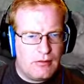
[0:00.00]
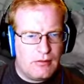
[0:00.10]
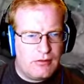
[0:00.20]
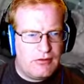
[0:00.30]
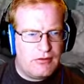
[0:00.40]

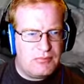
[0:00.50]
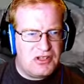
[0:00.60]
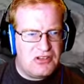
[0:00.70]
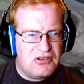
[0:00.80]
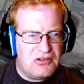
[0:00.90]

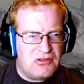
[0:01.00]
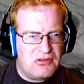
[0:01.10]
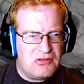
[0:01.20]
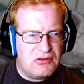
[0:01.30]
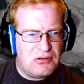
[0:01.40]

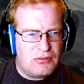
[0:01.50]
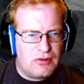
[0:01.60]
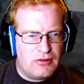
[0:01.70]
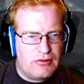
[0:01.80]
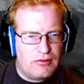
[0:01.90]
Spew.
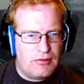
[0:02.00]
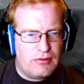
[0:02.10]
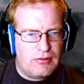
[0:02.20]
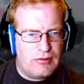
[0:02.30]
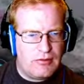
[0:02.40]
One, two,
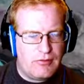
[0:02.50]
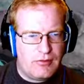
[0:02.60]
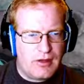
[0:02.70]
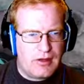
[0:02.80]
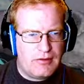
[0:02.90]
three, four,
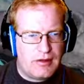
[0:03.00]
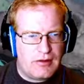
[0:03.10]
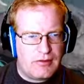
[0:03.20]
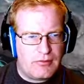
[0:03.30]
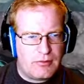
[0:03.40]
five.
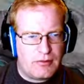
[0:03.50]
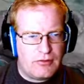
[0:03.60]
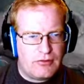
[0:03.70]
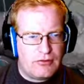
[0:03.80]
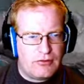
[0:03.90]
Yes.
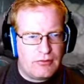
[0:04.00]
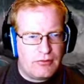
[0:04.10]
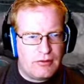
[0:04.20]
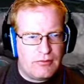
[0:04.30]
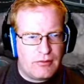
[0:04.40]
One, two,
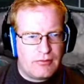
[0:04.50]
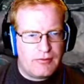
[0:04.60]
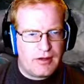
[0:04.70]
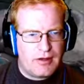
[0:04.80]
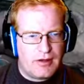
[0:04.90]
three, four,
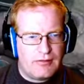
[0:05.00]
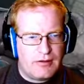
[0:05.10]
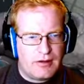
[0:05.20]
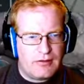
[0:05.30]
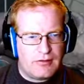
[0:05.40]
five.
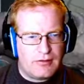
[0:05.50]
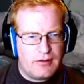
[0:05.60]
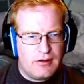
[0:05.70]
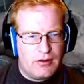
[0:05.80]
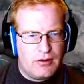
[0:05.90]
Yes.
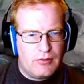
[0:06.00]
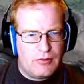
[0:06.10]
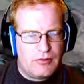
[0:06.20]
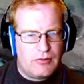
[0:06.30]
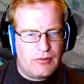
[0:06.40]
One,
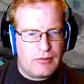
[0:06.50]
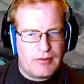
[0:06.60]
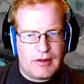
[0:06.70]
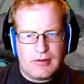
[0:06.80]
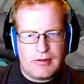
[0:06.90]
two, three, four,
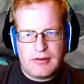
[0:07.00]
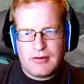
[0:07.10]
five.